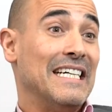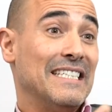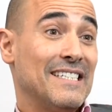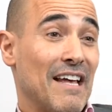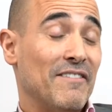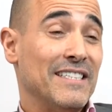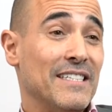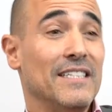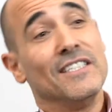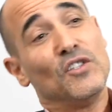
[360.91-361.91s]

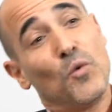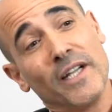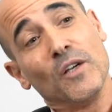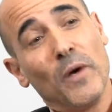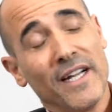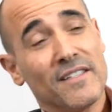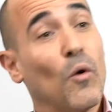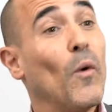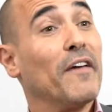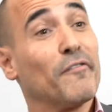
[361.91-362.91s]
17, 20 weeks
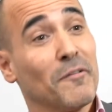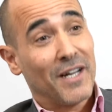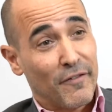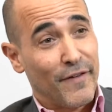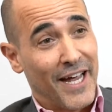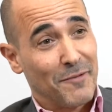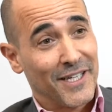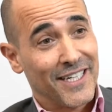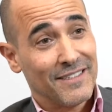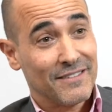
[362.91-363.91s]
away from family